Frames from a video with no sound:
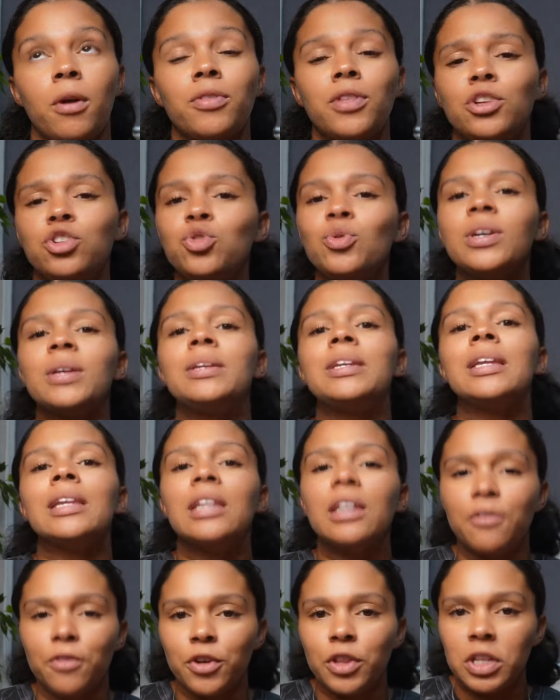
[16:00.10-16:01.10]
that you could
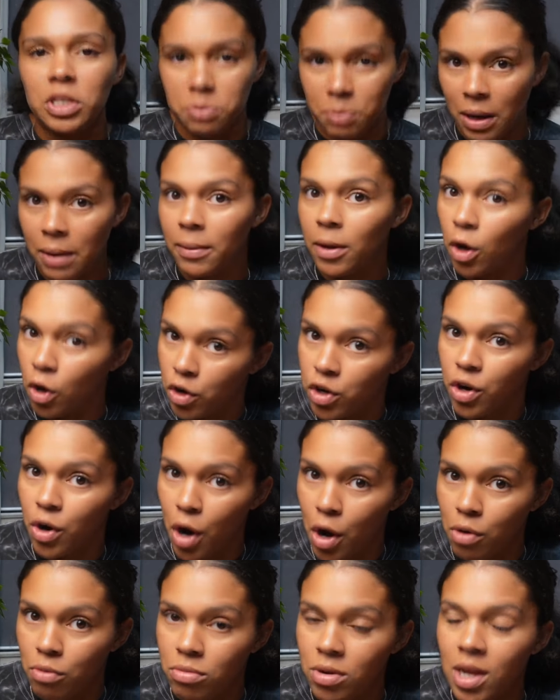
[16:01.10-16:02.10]
deliver this baby on your
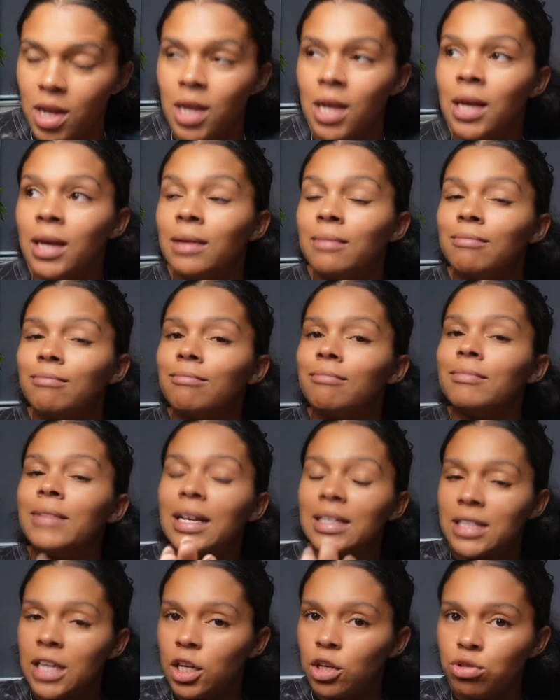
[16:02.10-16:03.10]
own. Not
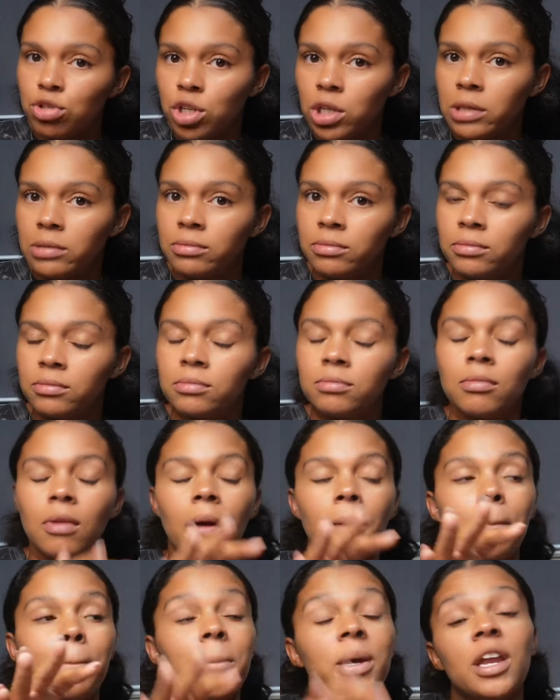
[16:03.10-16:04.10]
saying you should,
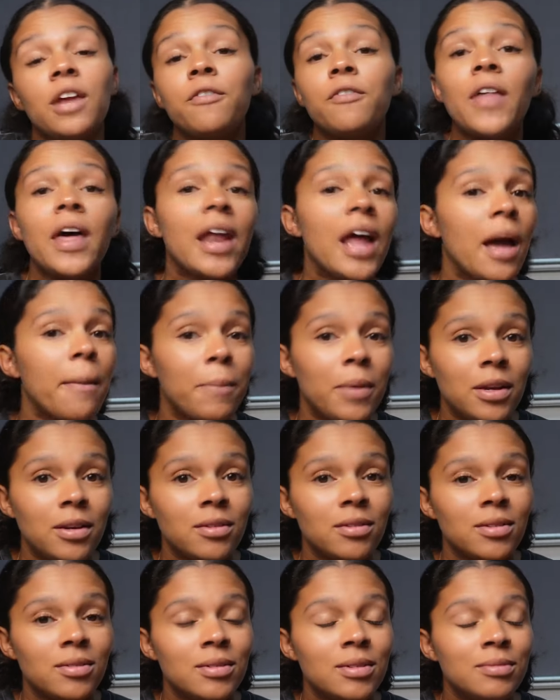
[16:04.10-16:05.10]
but if that happened,
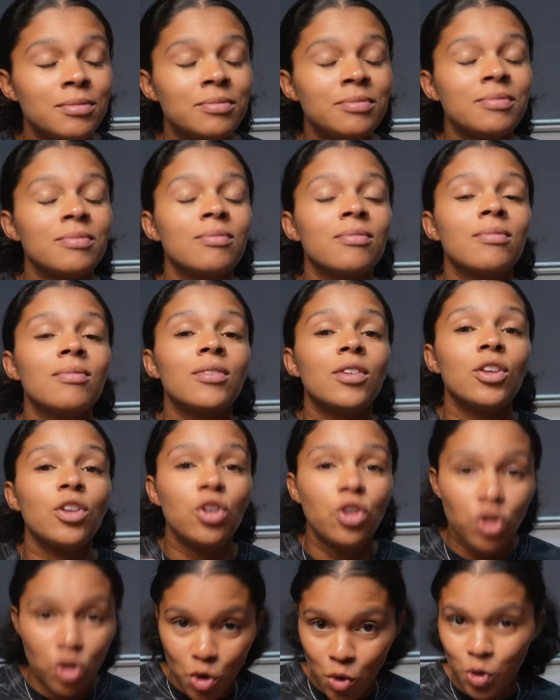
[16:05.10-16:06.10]

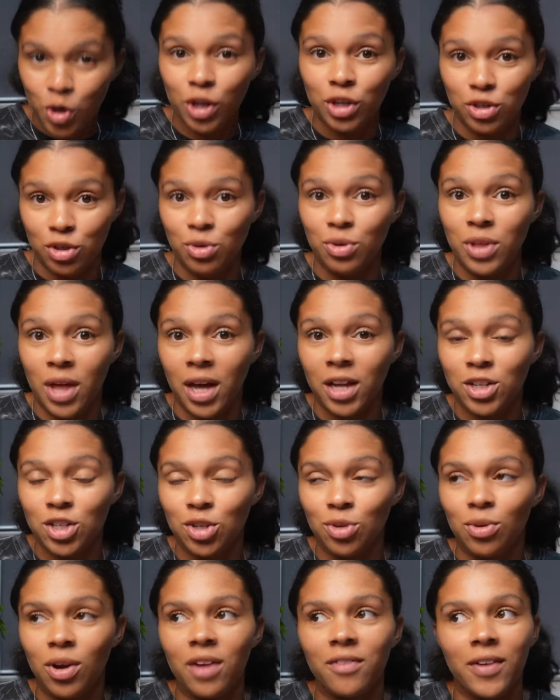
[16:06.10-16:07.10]
you could do that too.
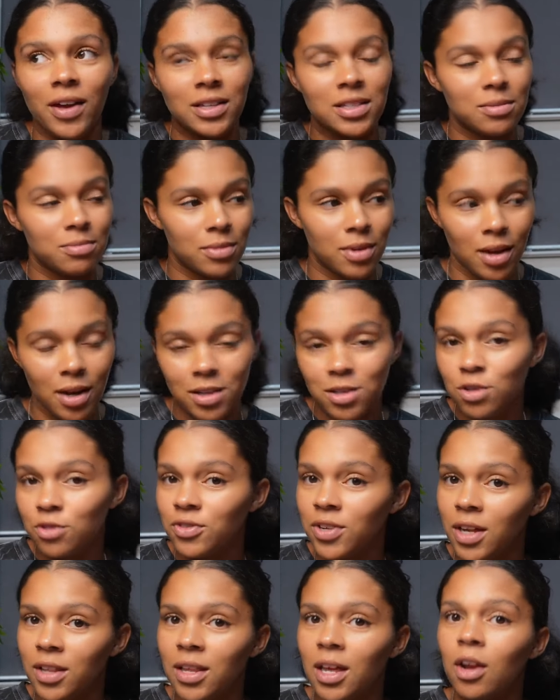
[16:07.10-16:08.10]
I've had some clients who've
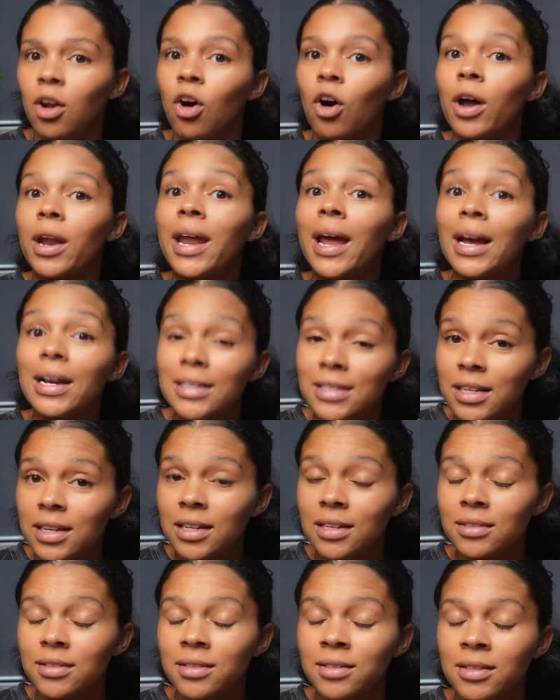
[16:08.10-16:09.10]
done that on
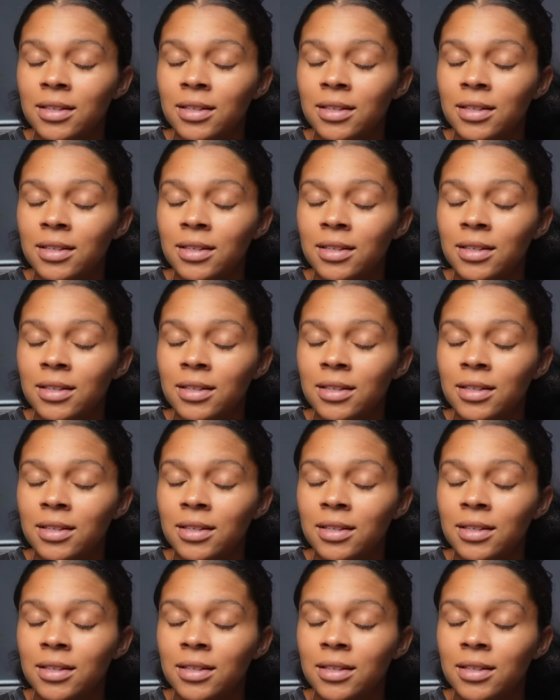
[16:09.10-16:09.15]
accident,